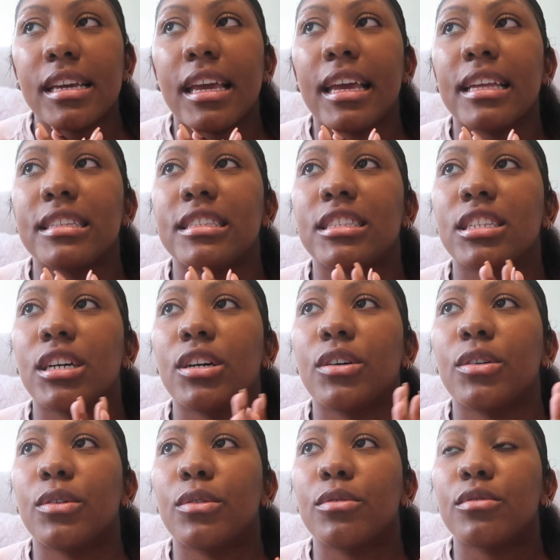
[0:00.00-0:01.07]
And
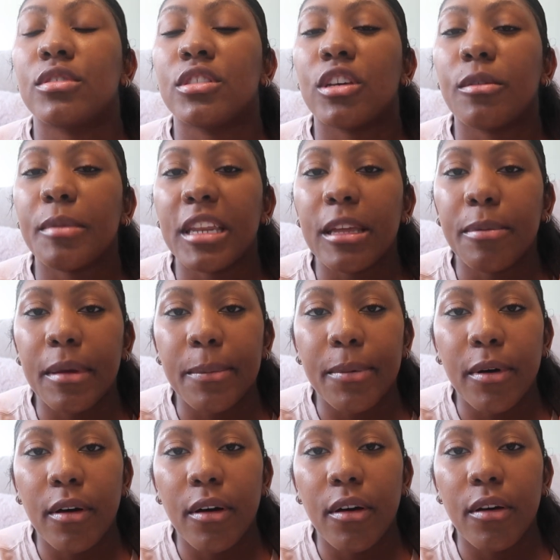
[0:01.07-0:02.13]
so many
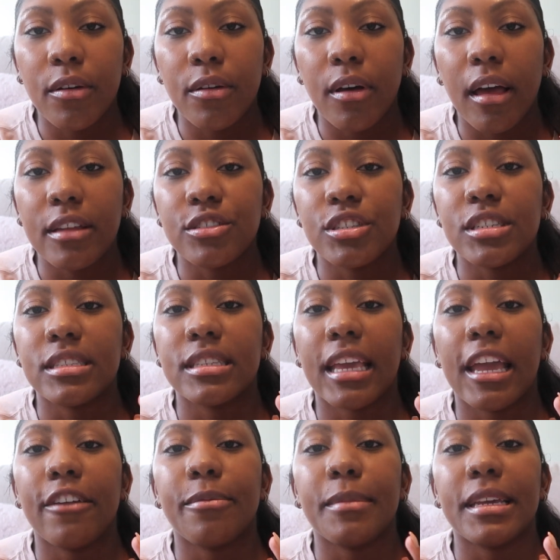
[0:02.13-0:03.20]
people just
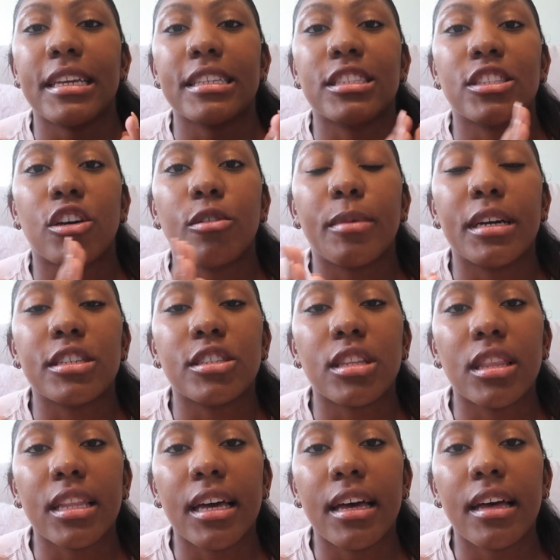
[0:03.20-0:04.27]
gave me so much
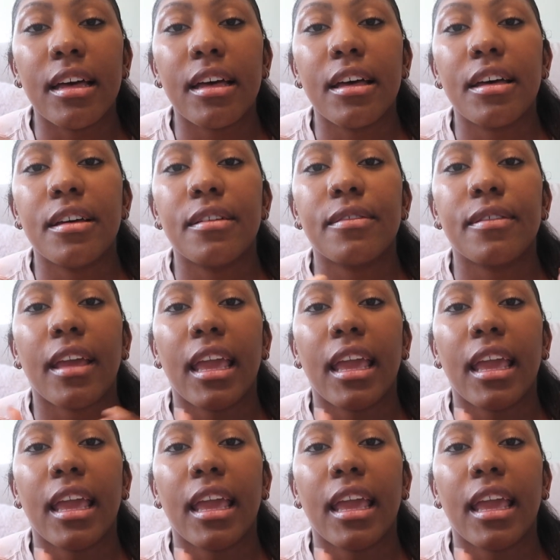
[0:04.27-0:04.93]
love